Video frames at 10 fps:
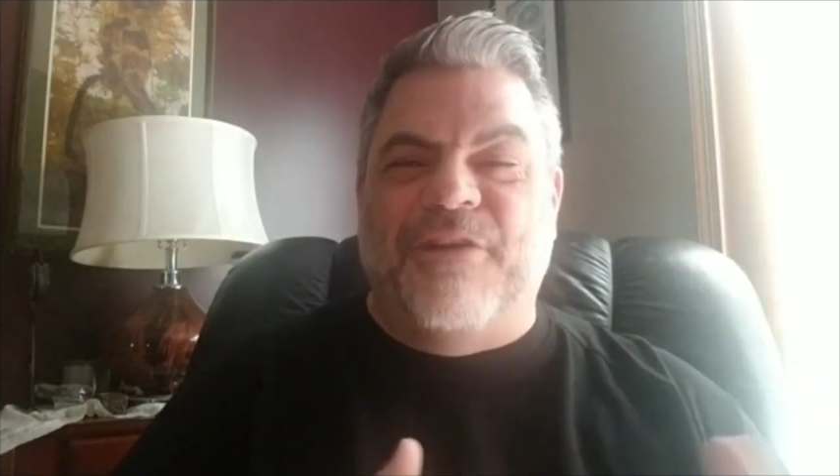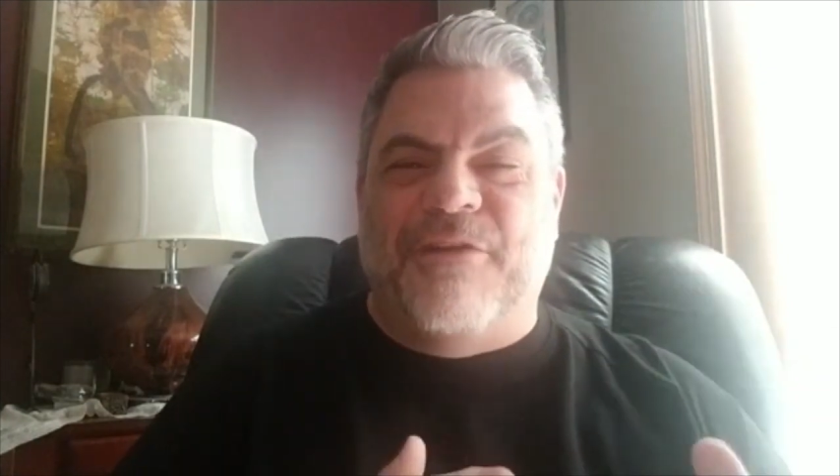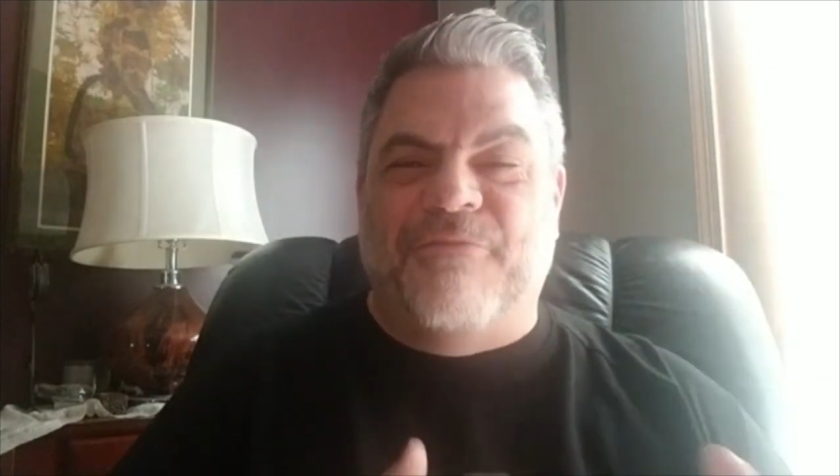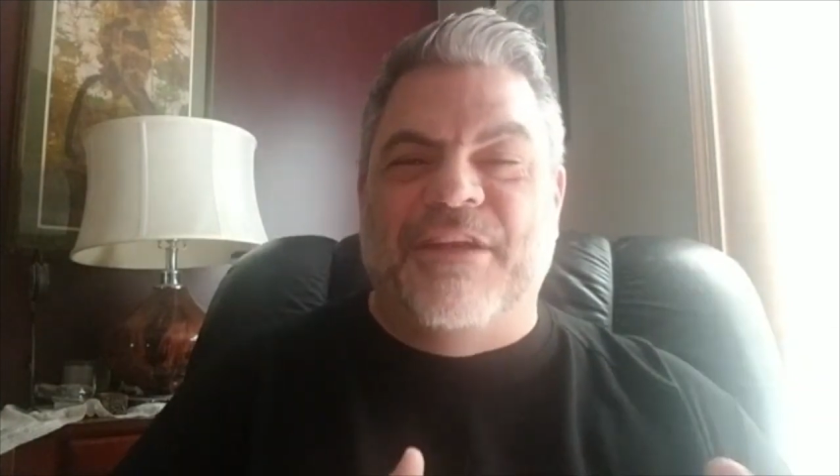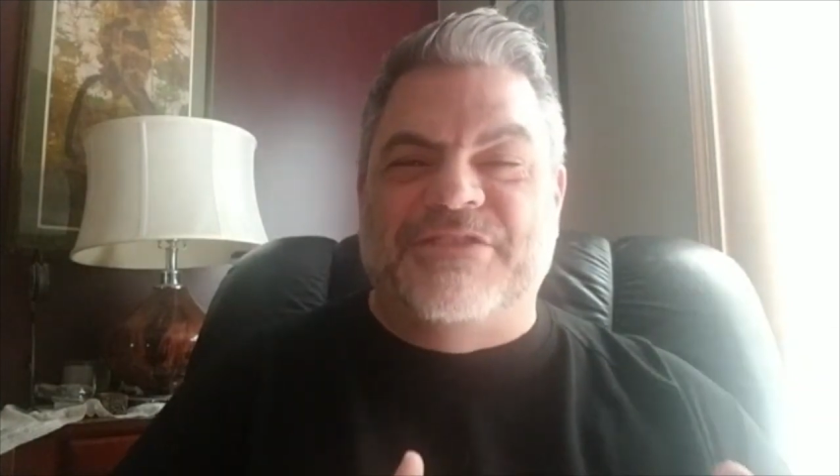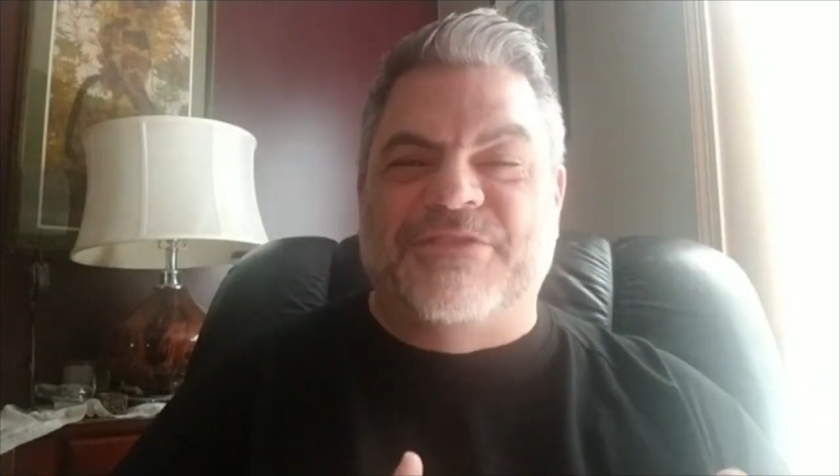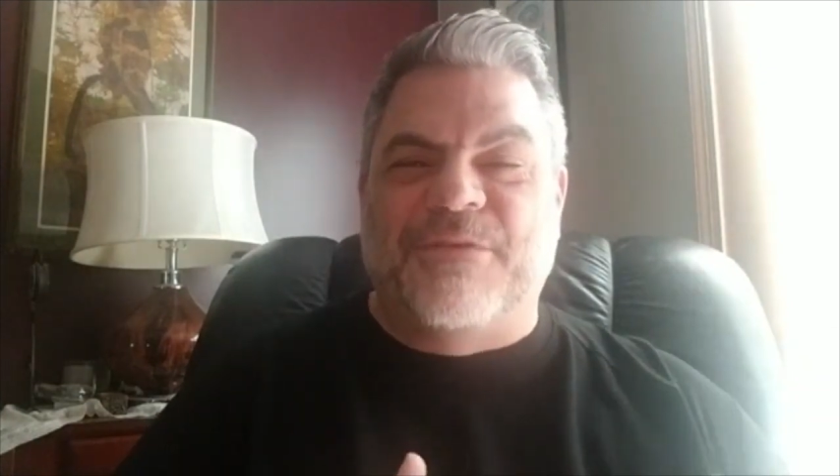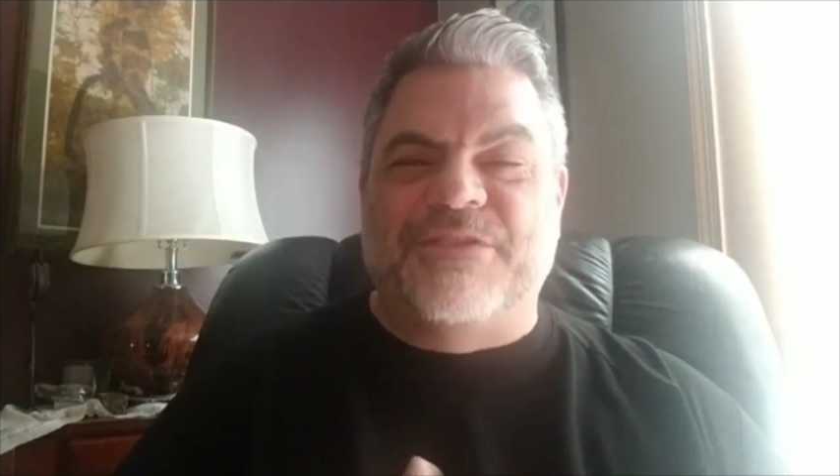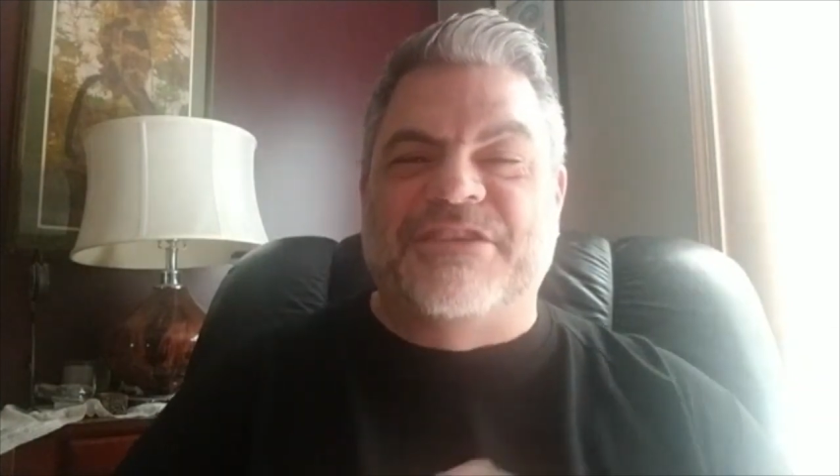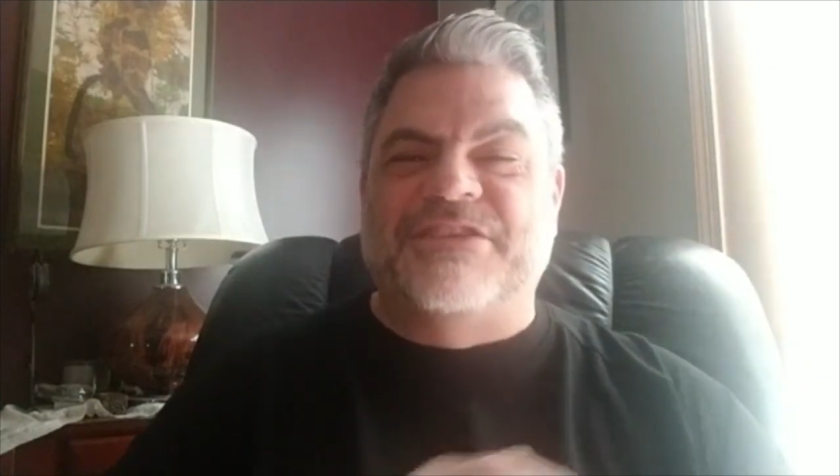real
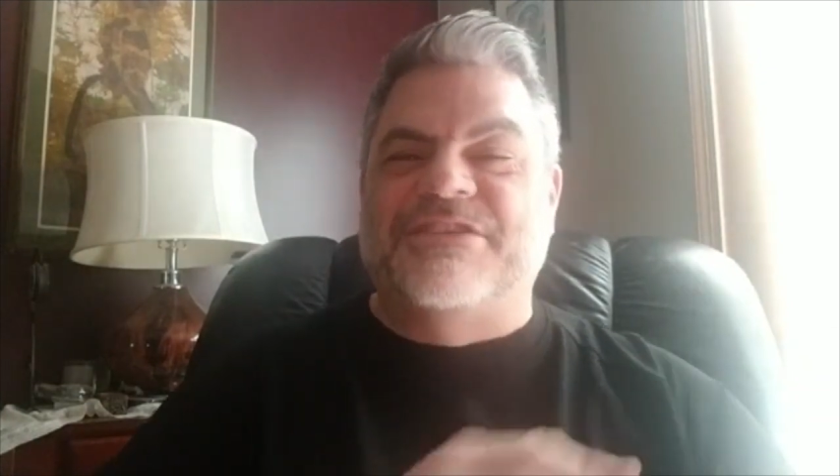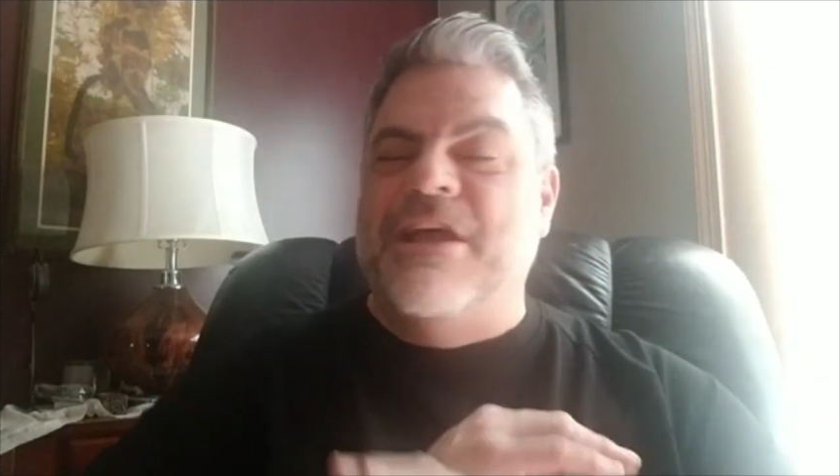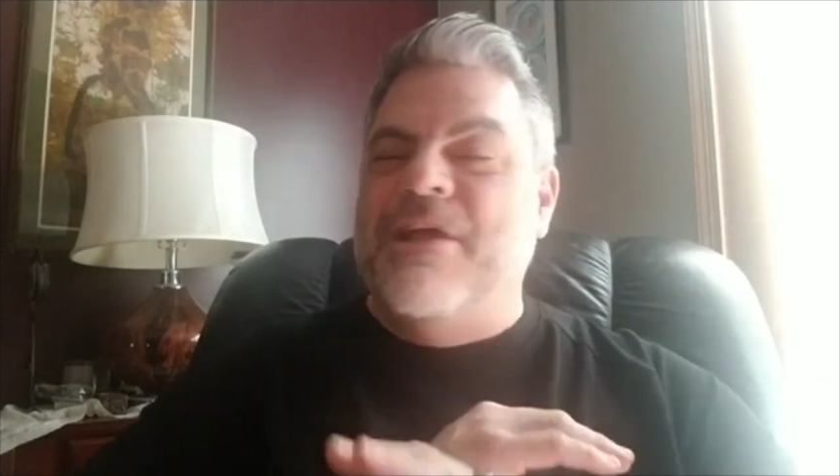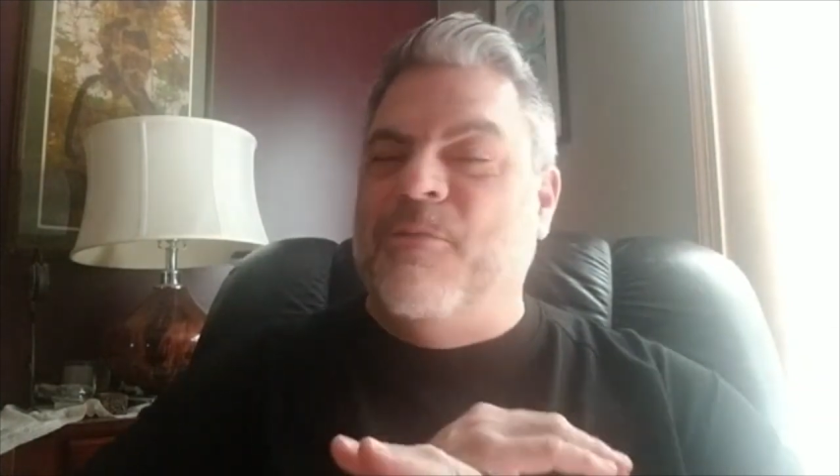resources,